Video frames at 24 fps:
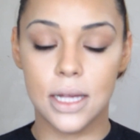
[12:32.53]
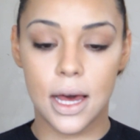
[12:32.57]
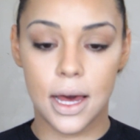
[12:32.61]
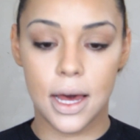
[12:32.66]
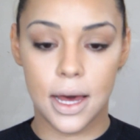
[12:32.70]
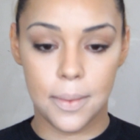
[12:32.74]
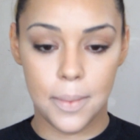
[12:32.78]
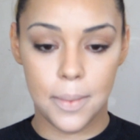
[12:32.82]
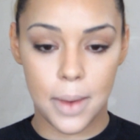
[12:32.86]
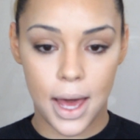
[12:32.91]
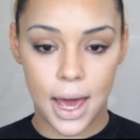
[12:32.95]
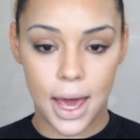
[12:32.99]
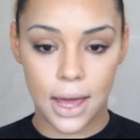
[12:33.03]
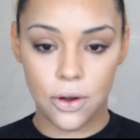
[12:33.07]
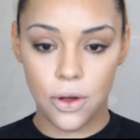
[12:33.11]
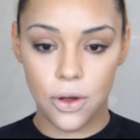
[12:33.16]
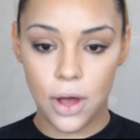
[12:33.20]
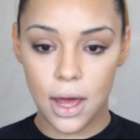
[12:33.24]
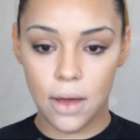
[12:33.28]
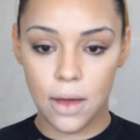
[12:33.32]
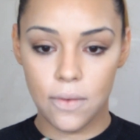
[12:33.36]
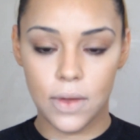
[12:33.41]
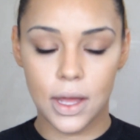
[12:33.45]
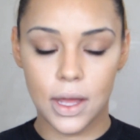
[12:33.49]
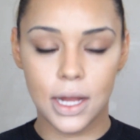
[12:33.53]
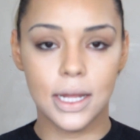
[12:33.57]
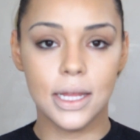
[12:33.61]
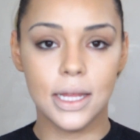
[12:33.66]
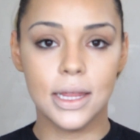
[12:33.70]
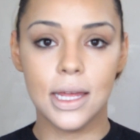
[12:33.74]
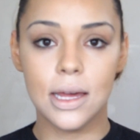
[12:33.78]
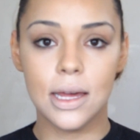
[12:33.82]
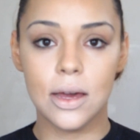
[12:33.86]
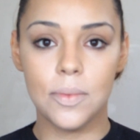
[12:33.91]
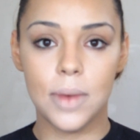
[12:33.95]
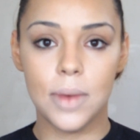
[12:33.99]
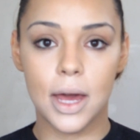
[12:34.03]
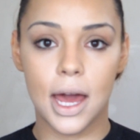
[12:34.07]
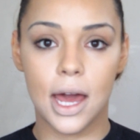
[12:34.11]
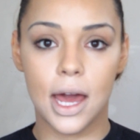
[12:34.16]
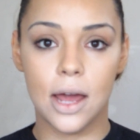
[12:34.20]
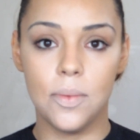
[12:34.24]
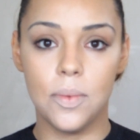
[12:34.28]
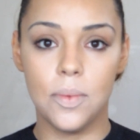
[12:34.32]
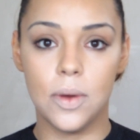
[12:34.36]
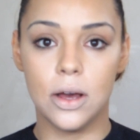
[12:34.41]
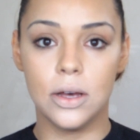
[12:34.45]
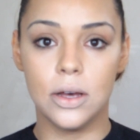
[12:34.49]
I don't have anything on my
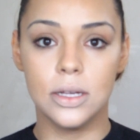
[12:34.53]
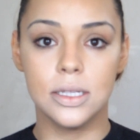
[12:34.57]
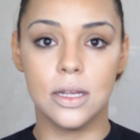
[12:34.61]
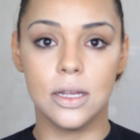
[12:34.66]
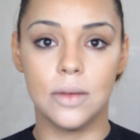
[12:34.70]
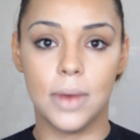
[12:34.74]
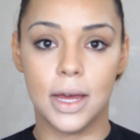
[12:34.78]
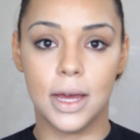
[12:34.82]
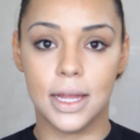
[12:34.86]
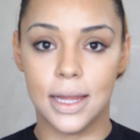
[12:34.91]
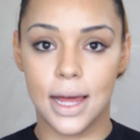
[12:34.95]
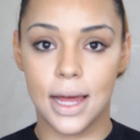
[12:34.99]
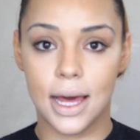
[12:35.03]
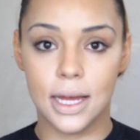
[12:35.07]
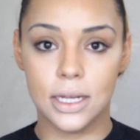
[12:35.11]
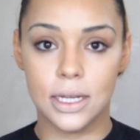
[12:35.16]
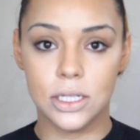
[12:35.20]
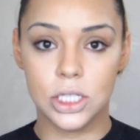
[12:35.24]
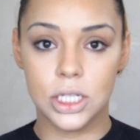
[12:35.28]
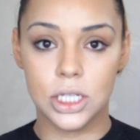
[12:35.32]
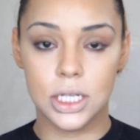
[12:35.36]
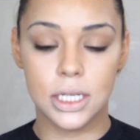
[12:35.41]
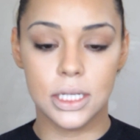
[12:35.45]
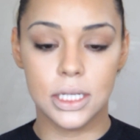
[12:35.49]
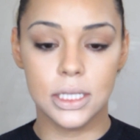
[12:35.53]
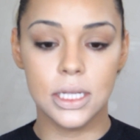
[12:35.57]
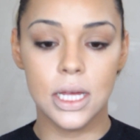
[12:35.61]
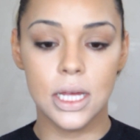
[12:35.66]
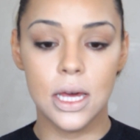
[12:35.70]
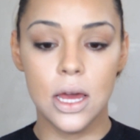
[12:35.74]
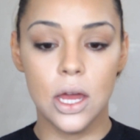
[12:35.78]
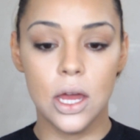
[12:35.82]
eyebrows, on my lashes,